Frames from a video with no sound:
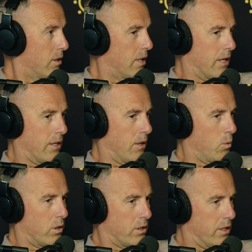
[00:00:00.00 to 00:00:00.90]
I
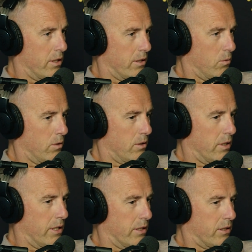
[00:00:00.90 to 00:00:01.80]
worked
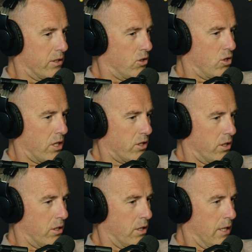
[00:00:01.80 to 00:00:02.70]
in
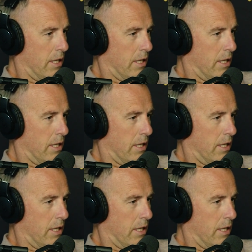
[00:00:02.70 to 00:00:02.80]
construction